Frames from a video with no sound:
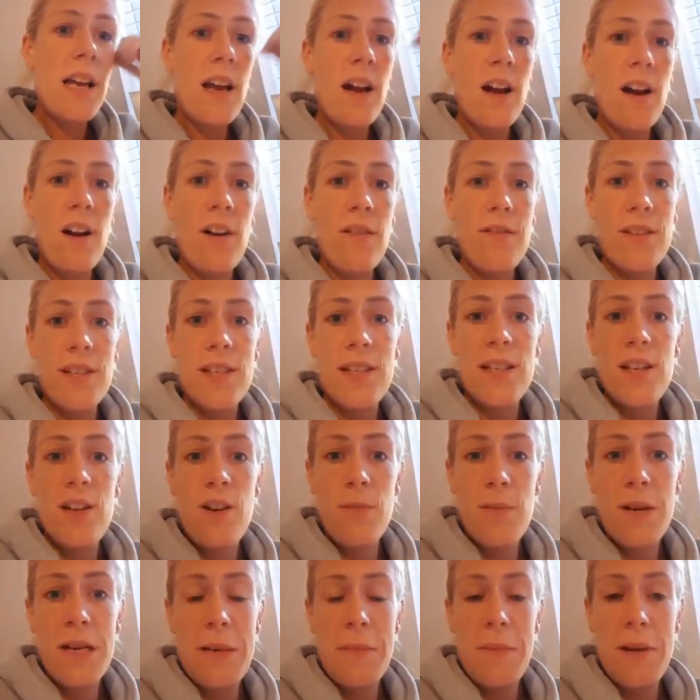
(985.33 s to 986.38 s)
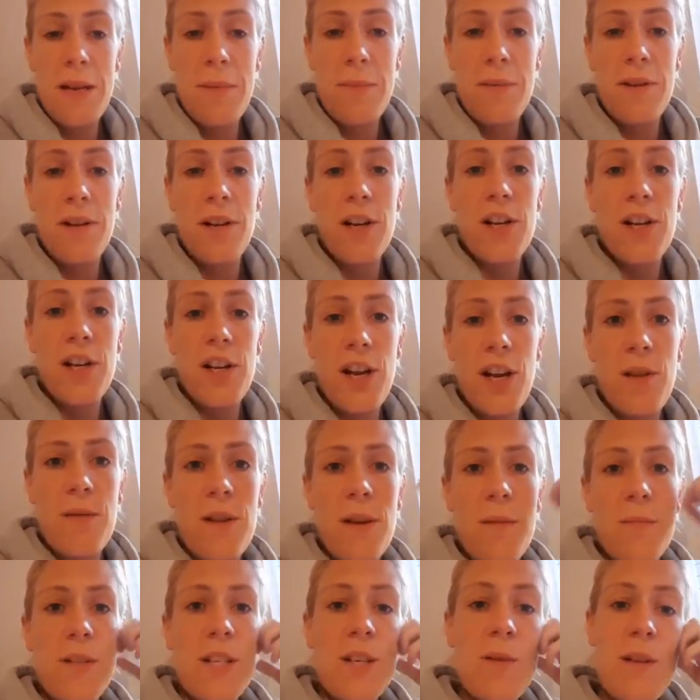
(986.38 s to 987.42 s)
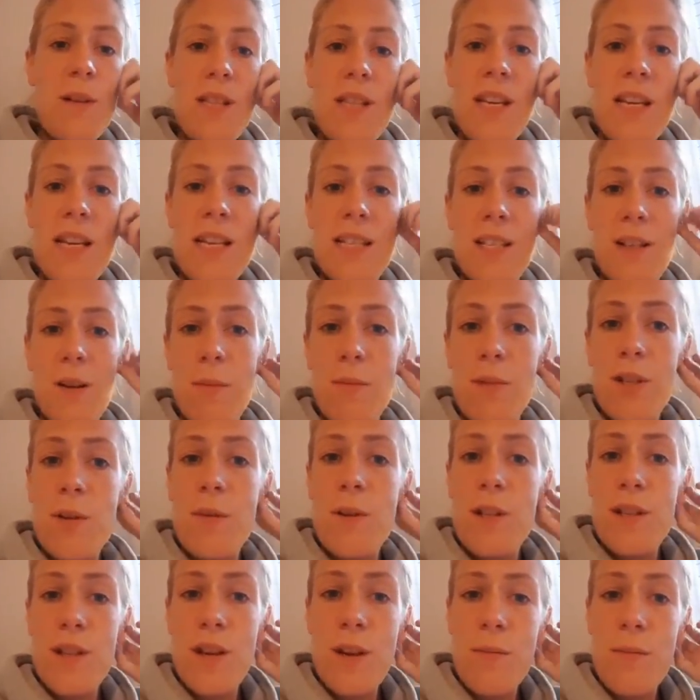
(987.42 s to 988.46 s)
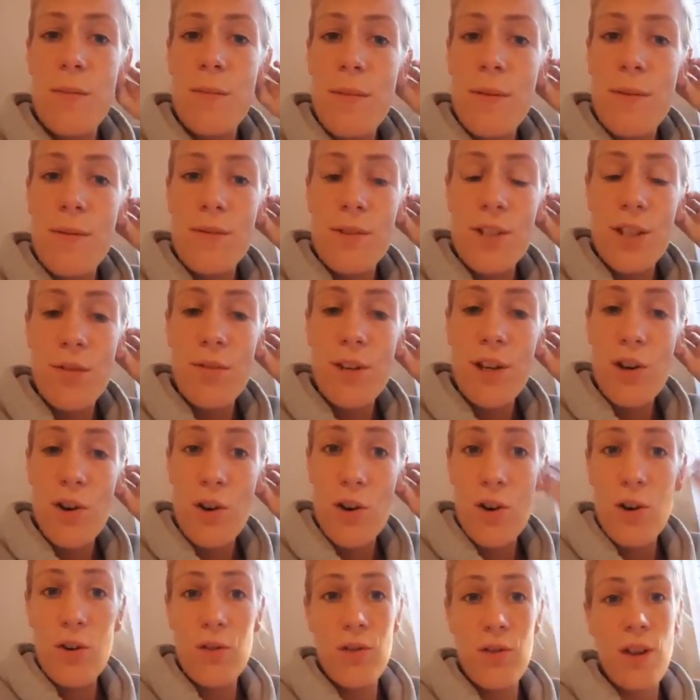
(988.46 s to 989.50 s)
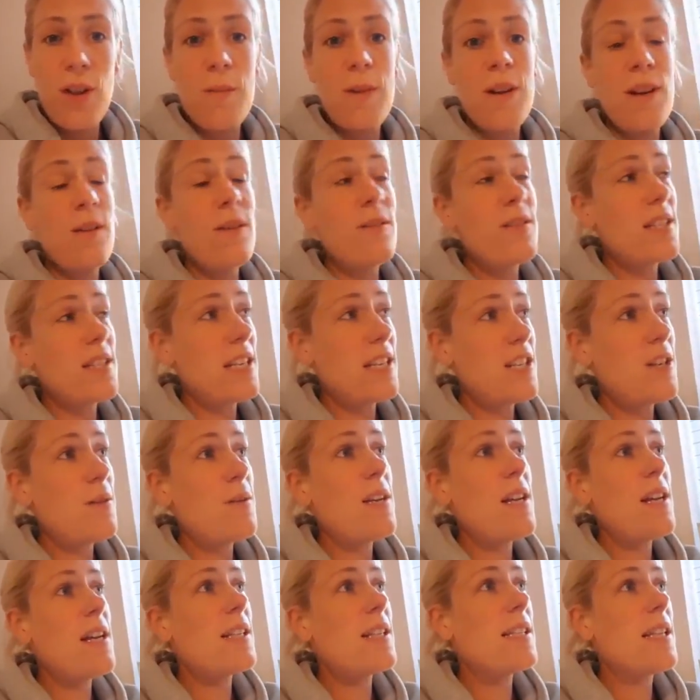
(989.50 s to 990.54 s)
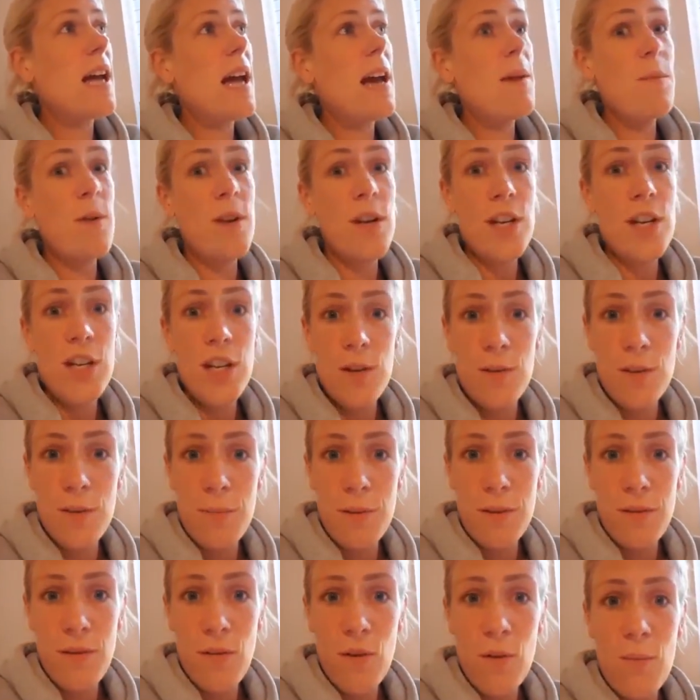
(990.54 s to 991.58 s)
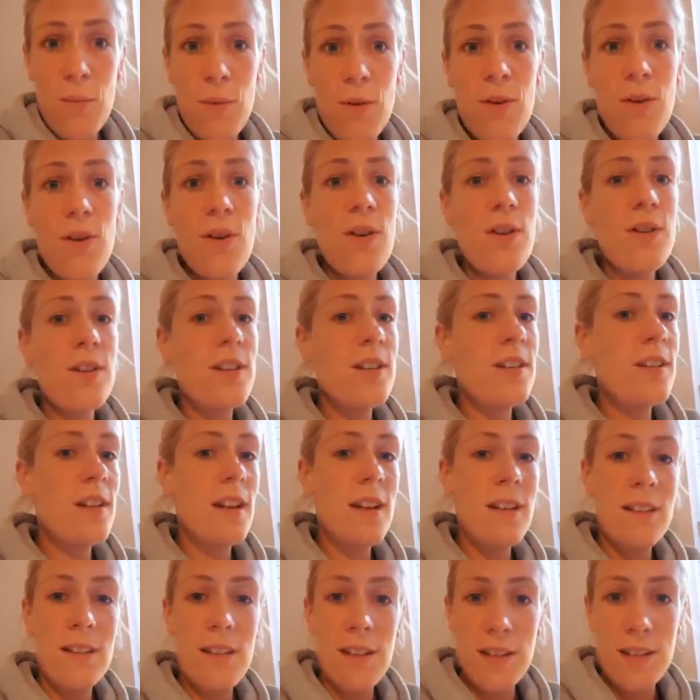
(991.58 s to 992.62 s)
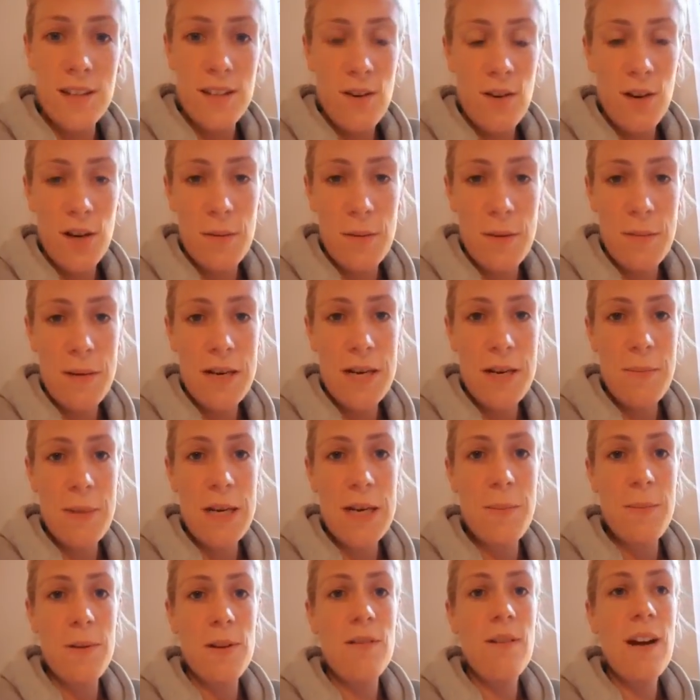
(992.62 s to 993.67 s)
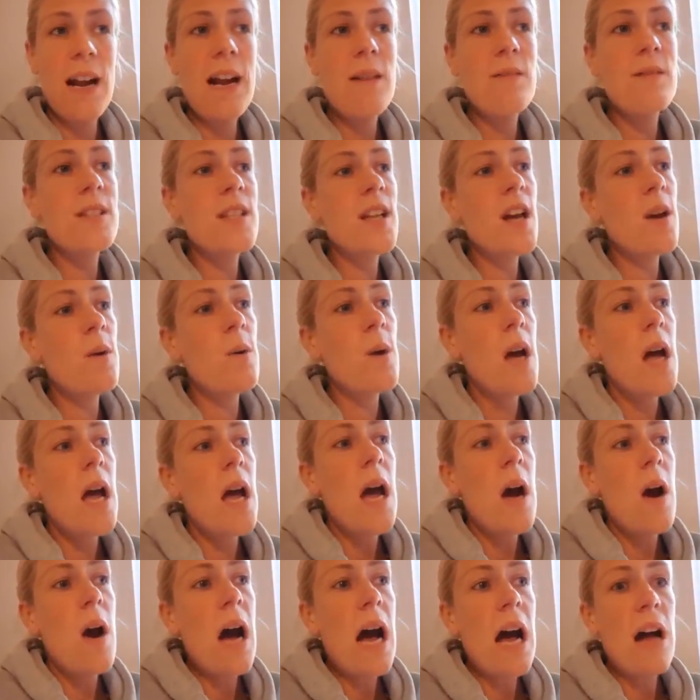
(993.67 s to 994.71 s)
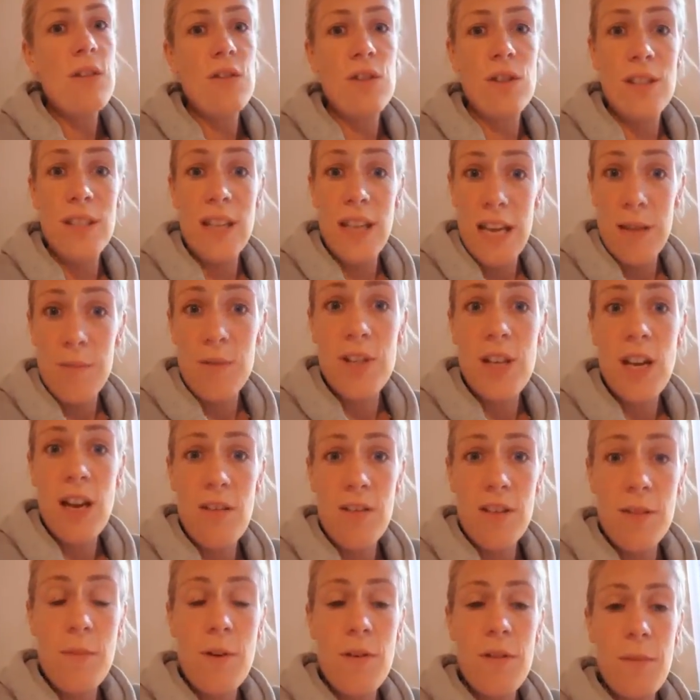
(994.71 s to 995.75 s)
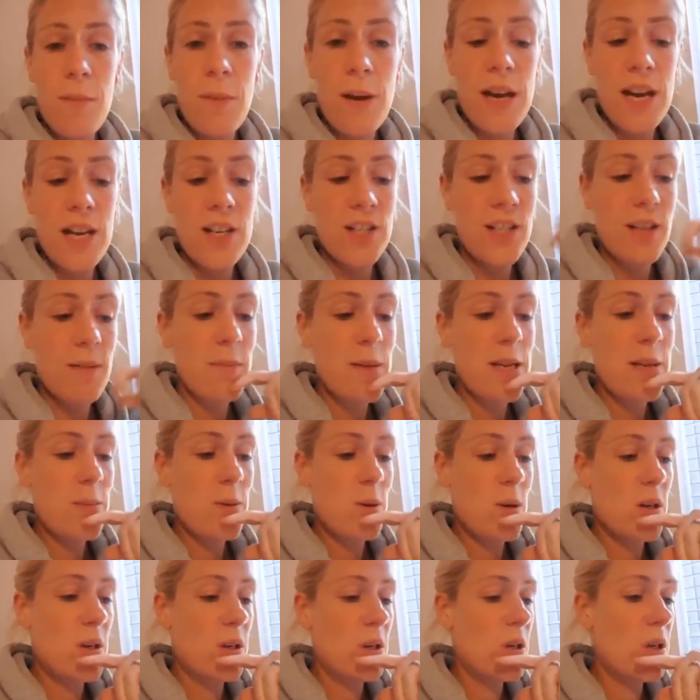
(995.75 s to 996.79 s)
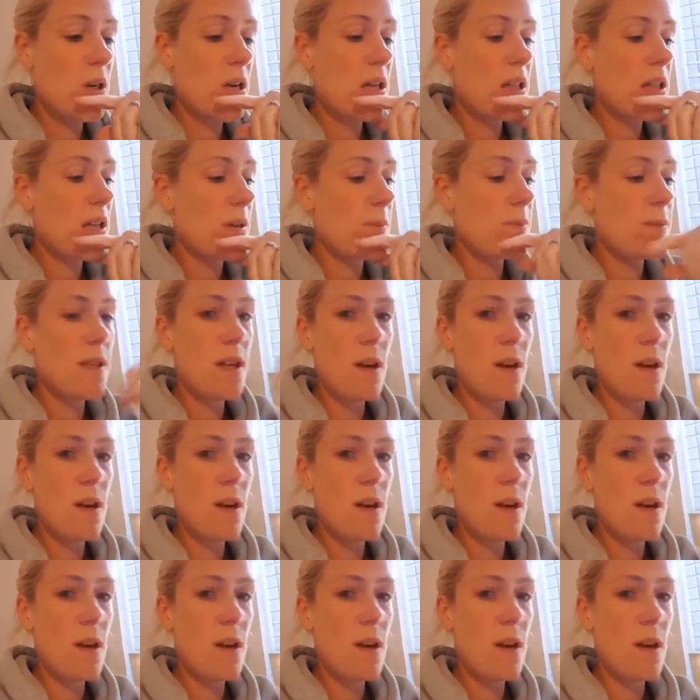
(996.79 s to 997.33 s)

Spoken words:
Obviously not many people are going to know that I'm doing these, so I'm doing them to record them, and I'm obviously doing it at a time when I knew there'd be football and there's not going to be many people around, so I'll just keep sharing them on the page and then people can look at them.